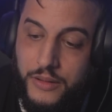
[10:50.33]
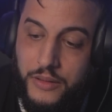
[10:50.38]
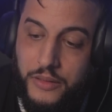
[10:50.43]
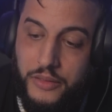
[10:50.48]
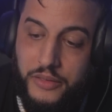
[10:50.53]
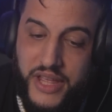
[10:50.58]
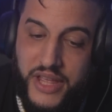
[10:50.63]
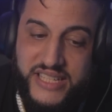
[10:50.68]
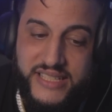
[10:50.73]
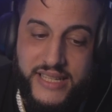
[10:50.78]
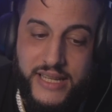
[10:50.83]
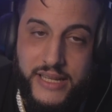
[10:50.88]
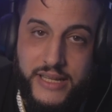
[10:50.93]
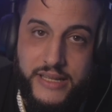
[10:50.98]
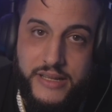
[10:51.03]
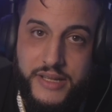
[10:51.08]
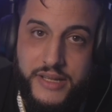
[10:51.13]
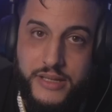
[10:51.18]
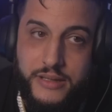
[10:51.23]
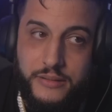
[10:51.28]
this
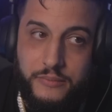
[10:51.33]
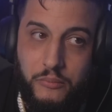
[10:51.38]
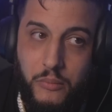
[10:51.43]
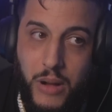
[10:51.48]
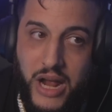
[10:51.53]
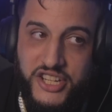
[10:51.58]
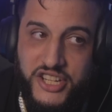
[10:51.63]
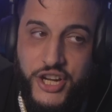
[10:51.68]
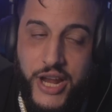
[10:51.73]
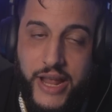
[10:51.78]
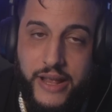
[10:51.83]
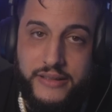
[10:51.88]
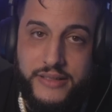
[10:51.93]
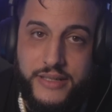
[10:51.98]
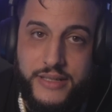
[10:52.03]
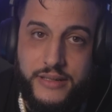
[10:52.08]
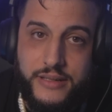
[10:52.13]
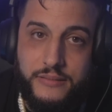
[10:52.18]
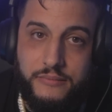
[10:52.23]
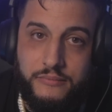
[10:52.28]
is my
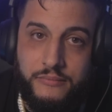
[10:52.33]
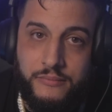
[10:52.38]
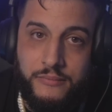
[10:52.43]
chance.